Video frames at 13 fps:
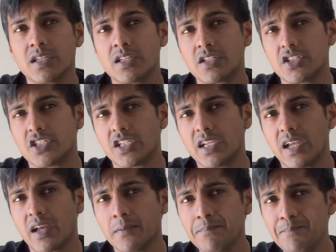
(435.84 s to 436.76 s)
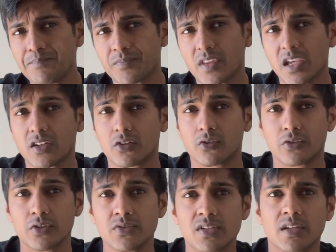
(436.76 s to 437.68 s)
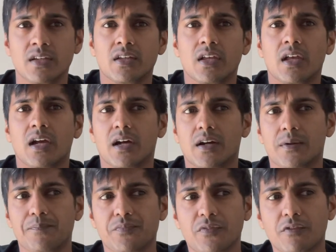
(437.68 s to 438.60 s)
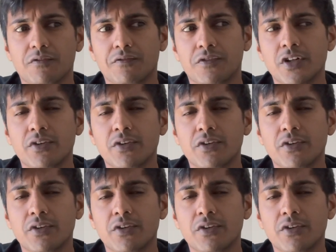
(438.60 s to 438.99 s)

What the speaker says: GM and Cruise. For your